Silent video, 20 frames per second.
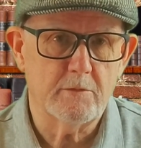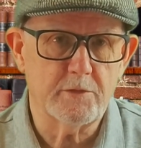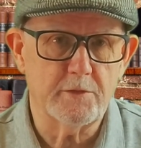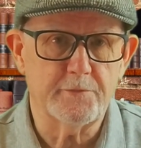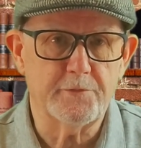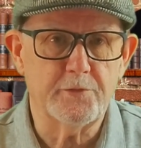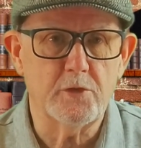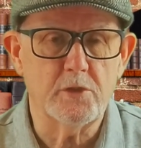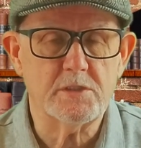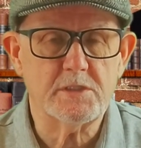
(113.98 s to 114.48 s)
Now,
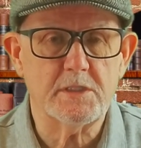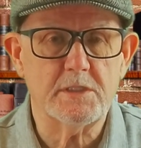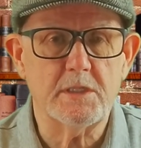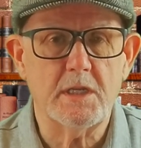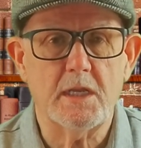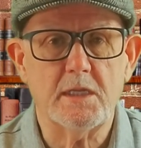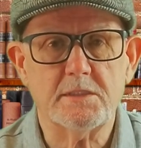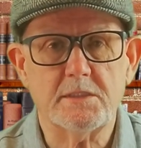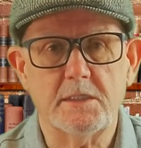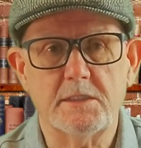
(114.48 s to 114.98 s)
the first
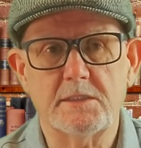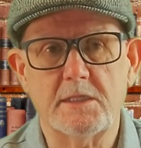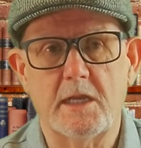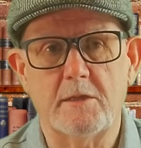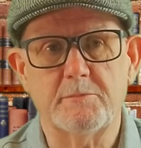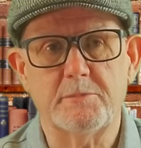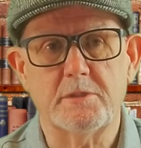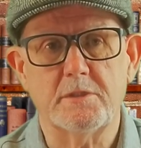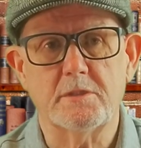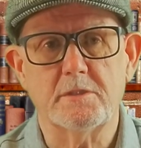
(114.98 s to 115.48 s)
and last
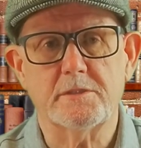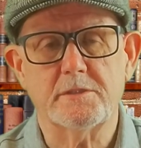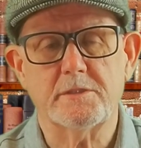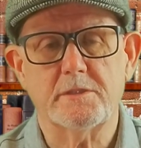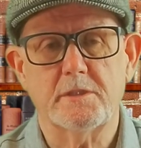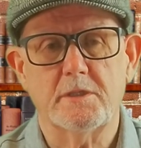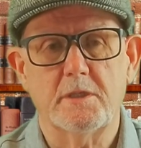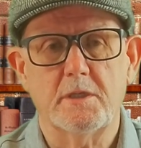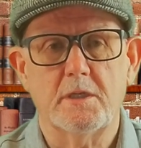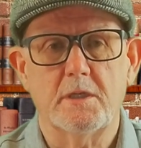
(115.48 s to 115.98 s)

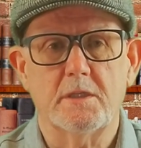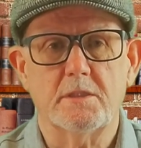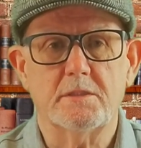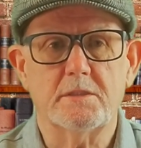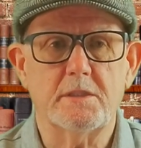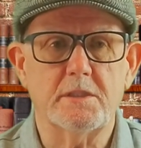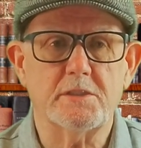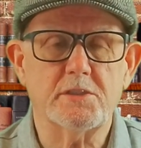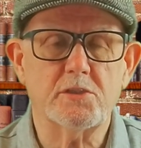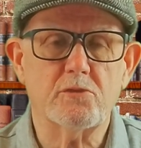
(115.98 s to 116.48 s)
examples
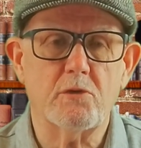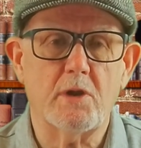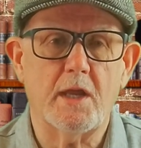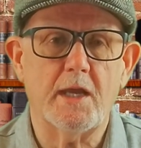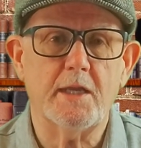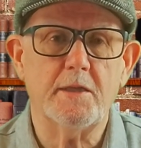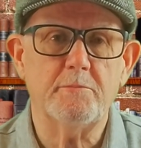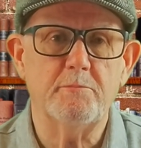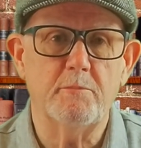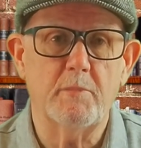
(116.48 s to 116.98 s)

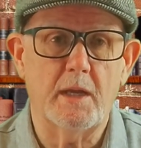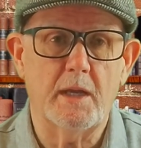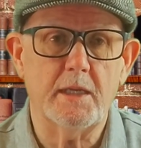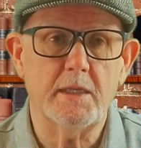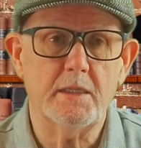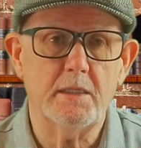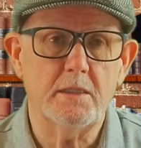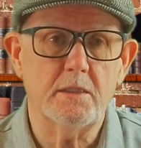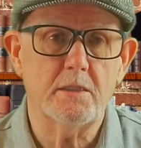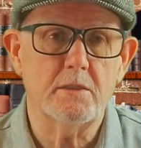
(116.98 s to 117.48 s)
describe
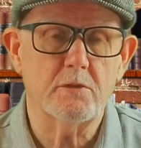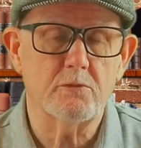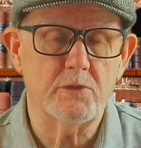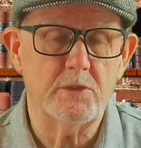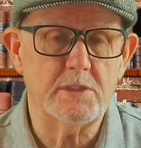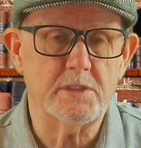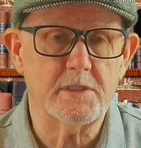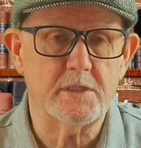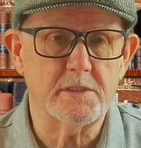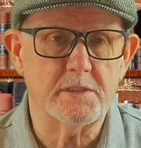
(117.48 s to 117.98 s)
my
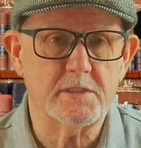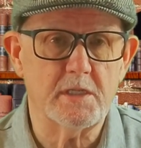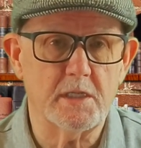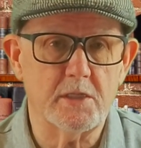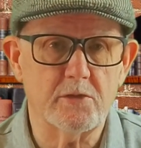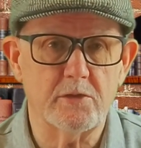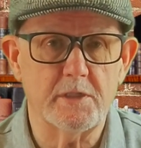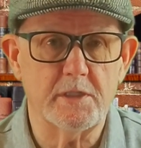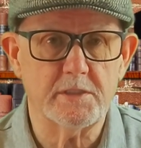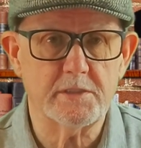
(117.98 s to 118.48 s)
recent
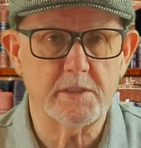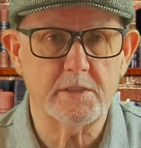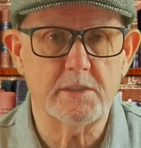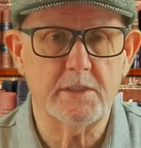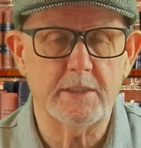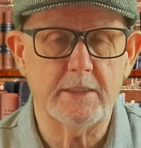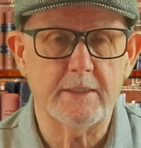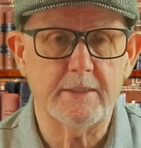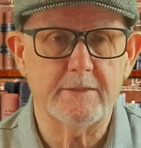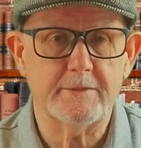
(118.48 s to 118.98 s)

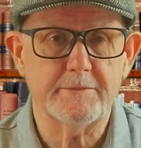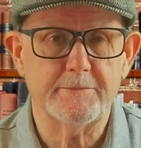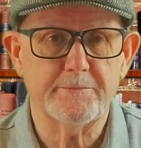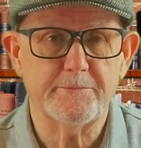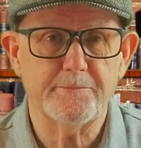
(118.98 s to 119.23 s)
synchronicity.